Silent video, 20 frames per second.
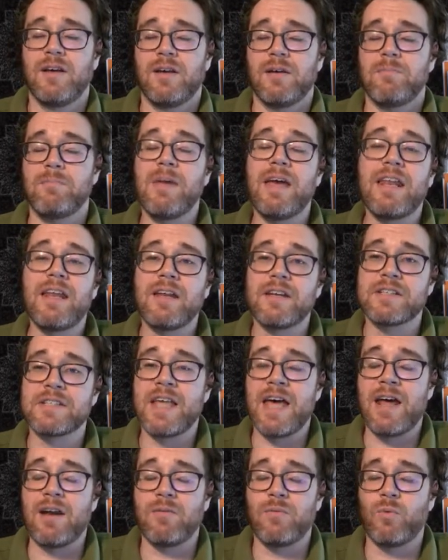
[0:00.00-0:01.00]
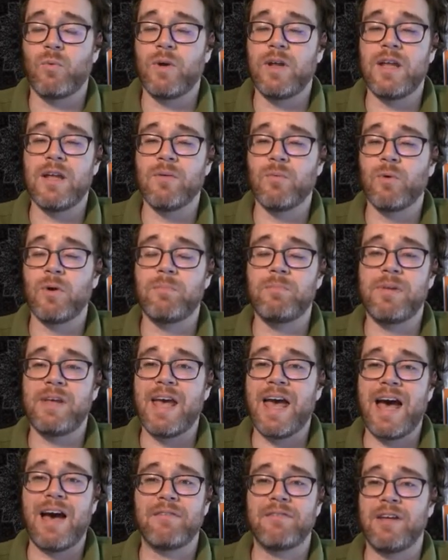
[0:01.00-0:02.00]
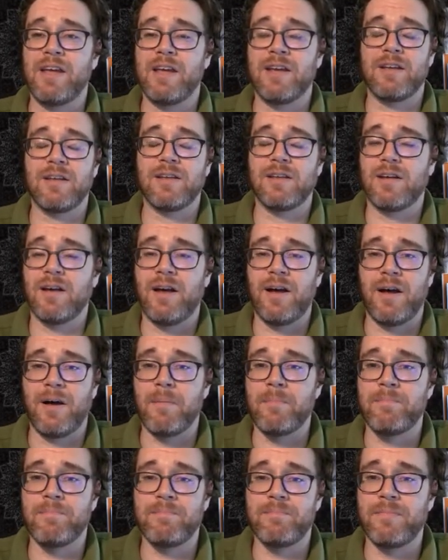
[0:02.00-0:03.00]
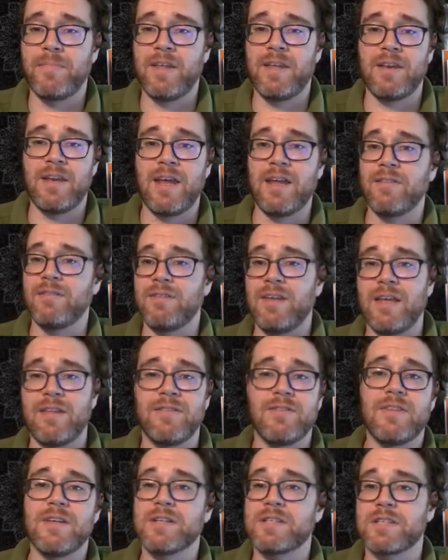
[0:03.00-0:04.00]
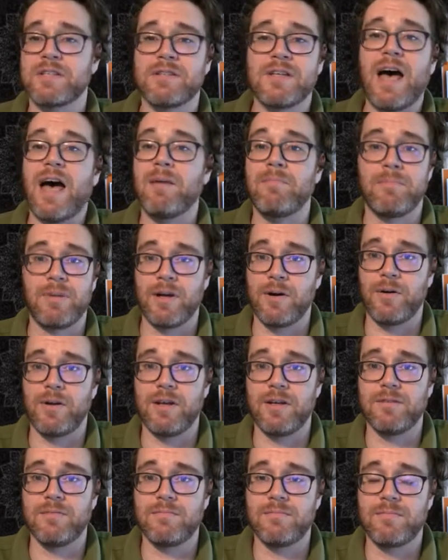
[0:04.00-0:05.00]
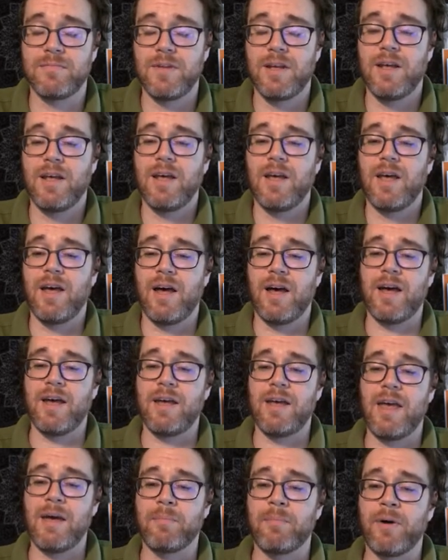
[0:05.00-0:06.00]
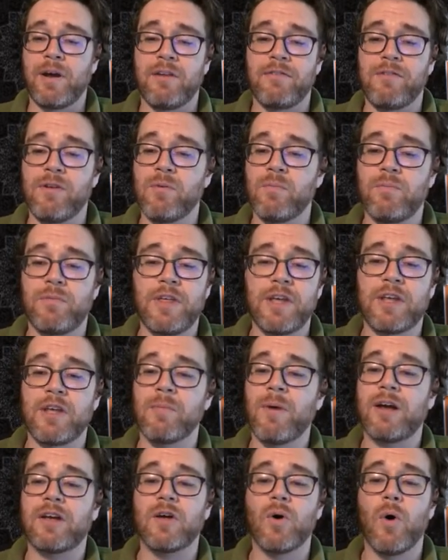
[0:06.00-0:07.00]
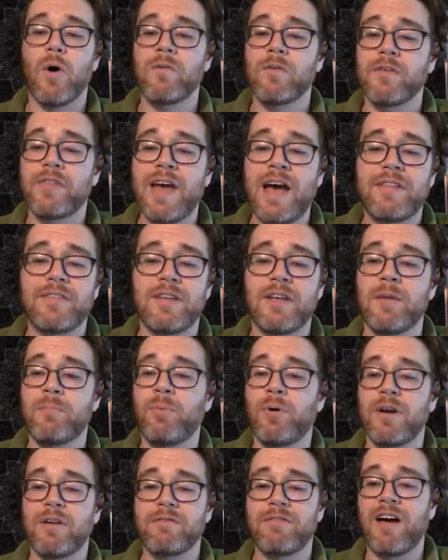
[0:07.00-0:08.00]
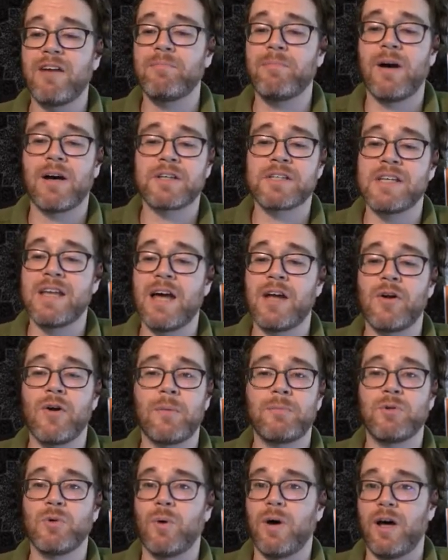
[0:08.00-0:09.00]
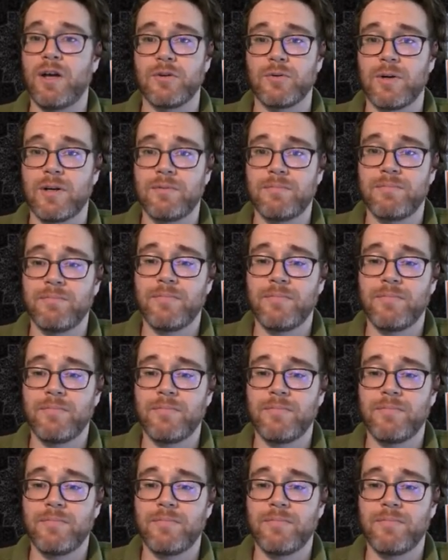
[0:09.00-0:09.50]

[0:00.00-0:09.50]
meetings that we would be having in this time period. But if you think you might go over that, then you put in $5 and now you're up to 100.